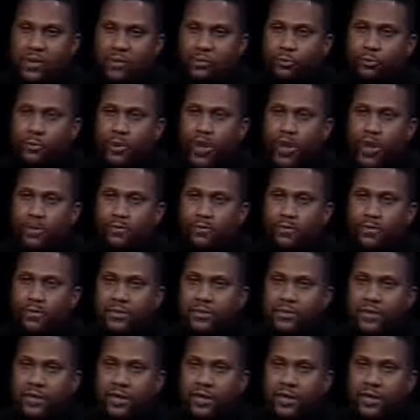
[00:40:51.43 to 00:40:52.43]
throughout
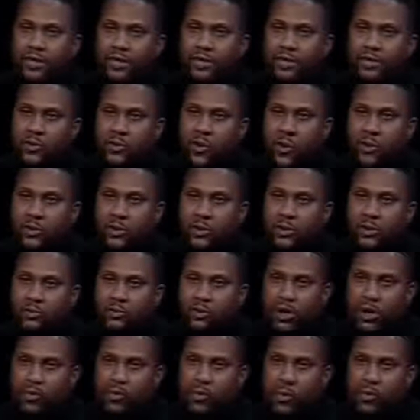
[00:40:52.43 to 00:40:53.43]
the corporate
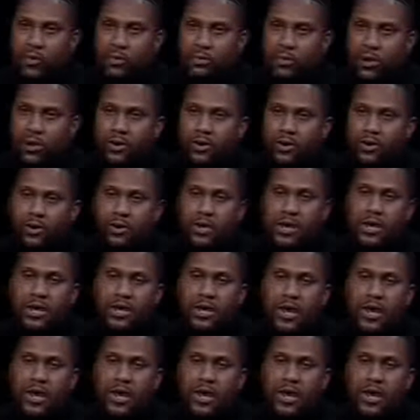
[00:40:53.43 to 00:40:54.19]
throughout corporate America.